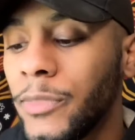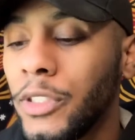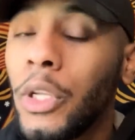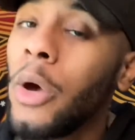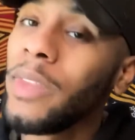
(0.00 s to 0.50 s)

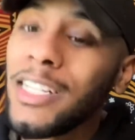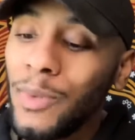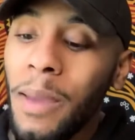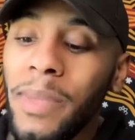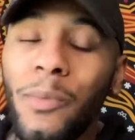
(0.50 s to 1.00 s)
So that's
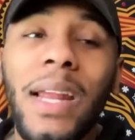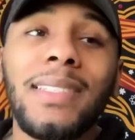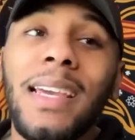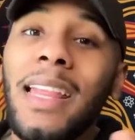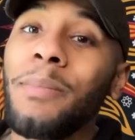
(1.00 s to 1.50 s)
what I mean when I
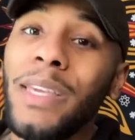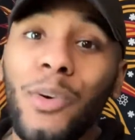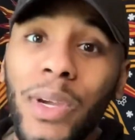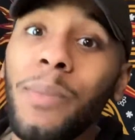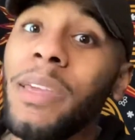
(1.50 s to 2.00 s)
say be
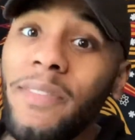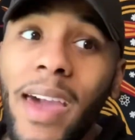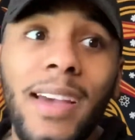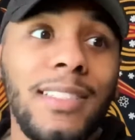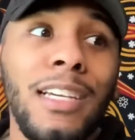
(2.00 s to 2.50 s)
quick, be
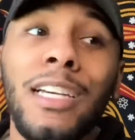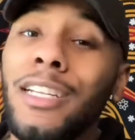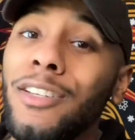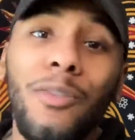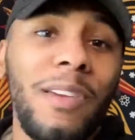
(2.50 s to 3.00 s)
fast.
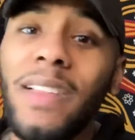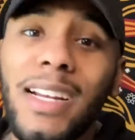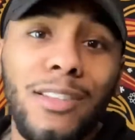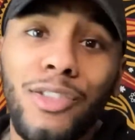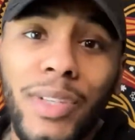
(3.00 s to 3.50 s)
Don't be
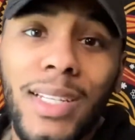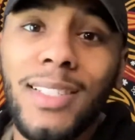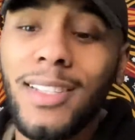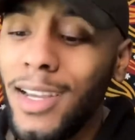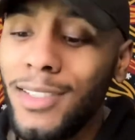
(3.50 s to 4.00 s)
flying on the
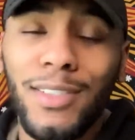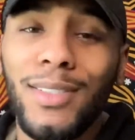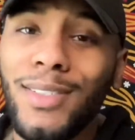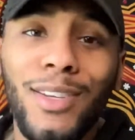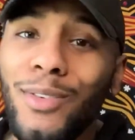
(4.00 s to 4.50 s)
streets,
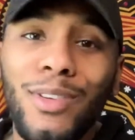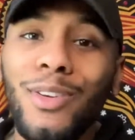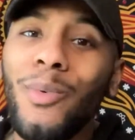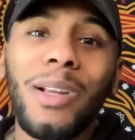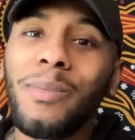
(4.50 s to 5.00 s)
because
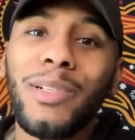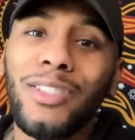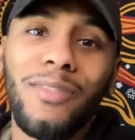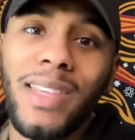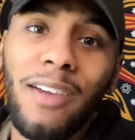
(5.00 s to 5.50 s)
you don't want to put
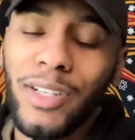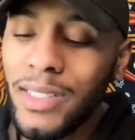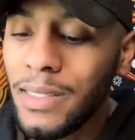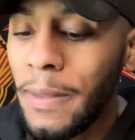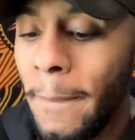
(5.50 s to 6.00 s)
yourself in that
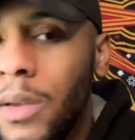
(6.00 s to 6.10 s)
risk.